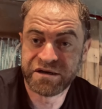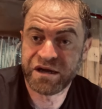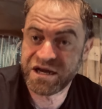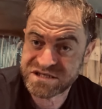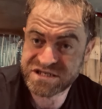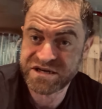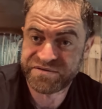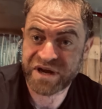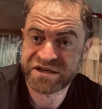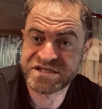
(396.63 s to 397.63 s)
and see if
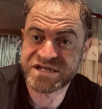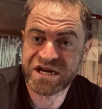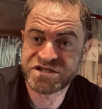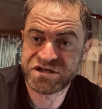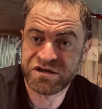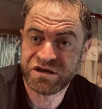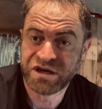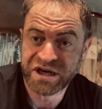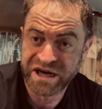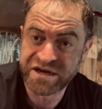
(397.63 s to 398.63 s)
that detector
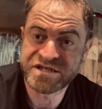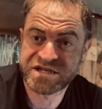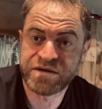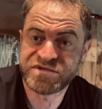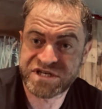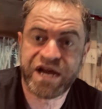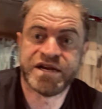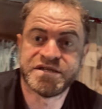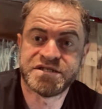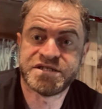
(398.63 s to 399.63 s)
in the same
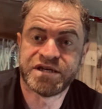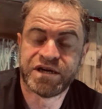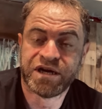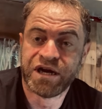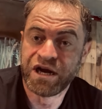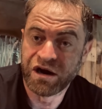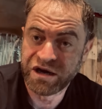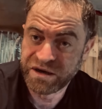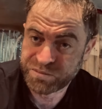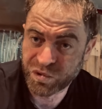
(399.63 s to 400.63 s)
settings
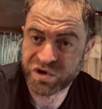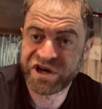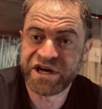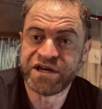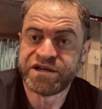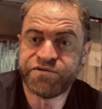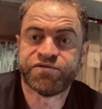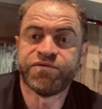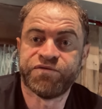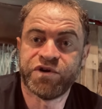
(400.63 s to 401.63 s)
but in a
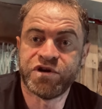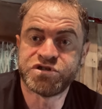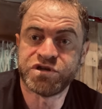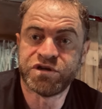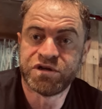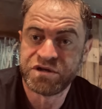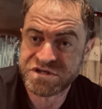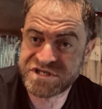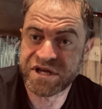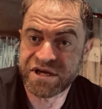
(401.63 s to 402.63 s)
different version
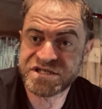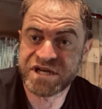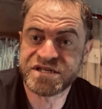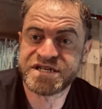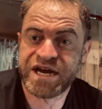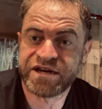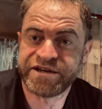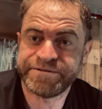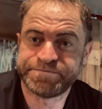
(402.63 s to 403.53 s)
still hits that target.